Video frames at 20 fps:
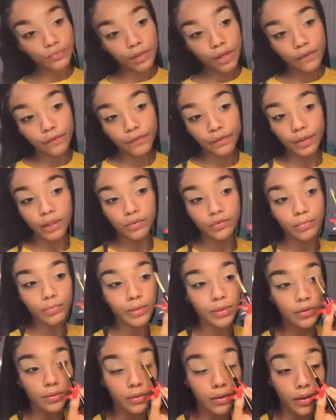if you guys want
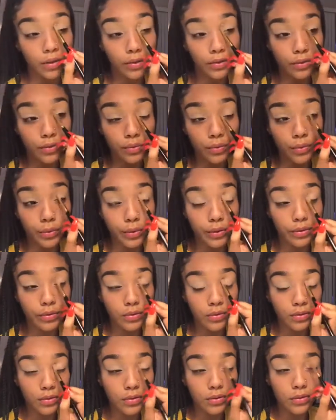me to do another
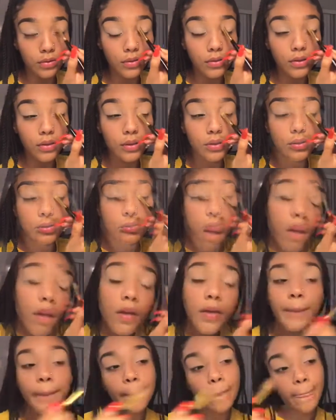tutorial,
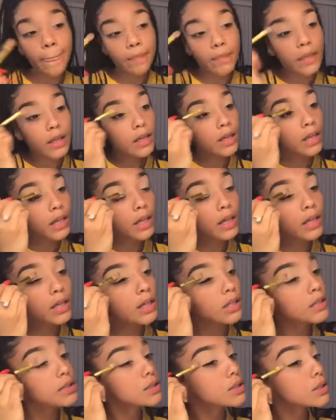and I
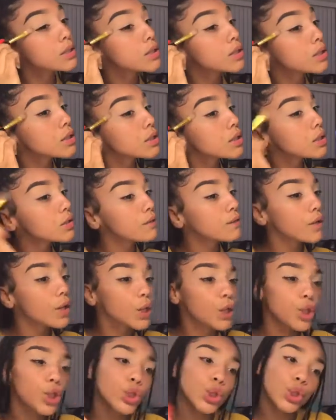can see if
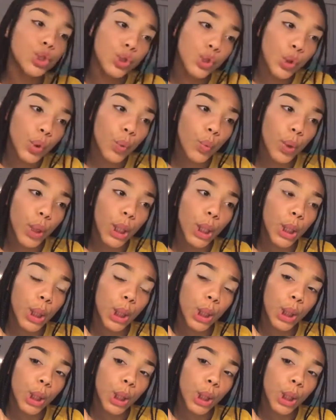I can do it.